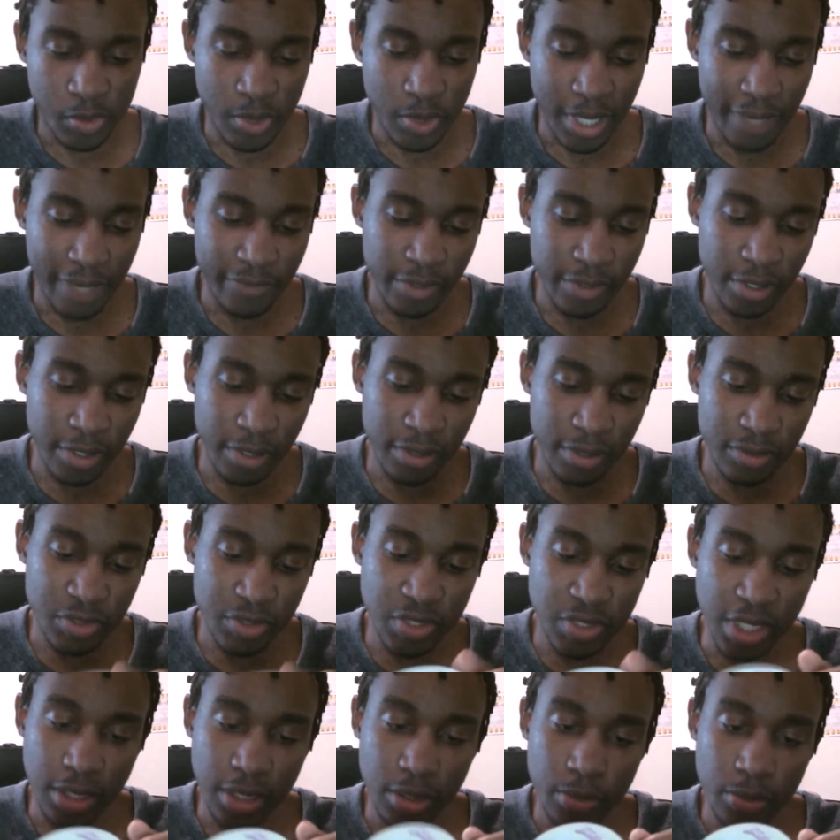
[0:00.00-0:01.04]
we have here.
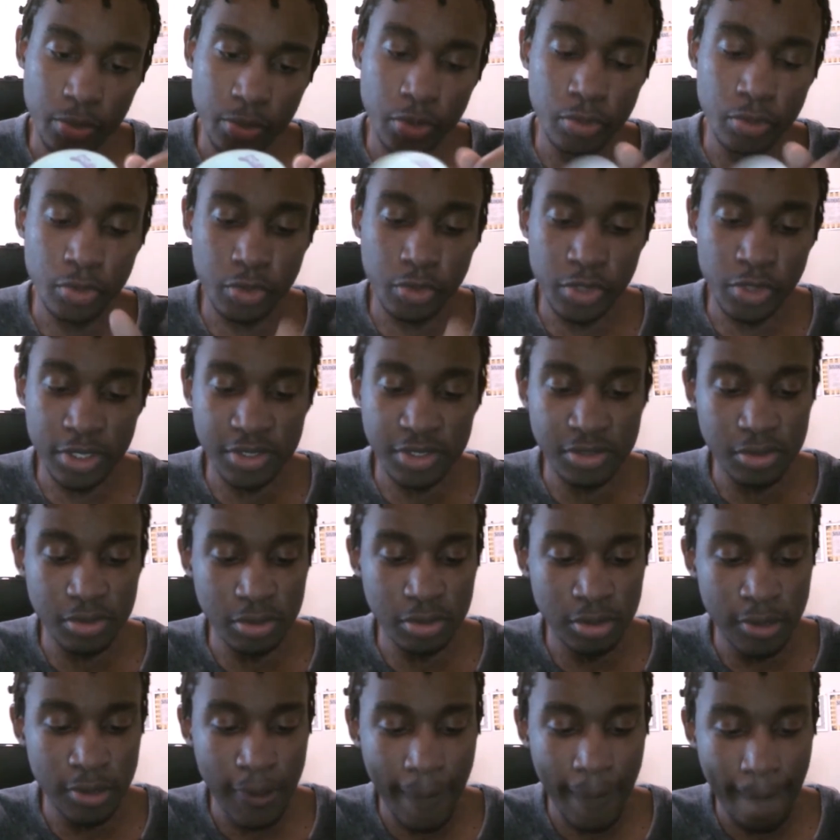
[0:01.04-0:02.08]
Sailor Moon
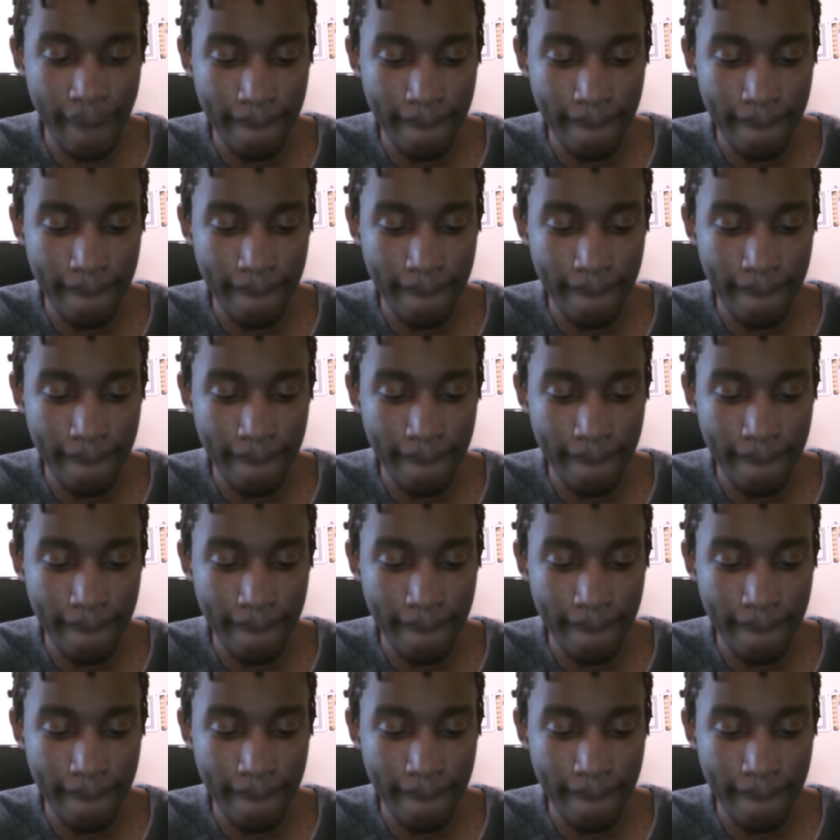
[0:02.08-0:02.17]
Crystal.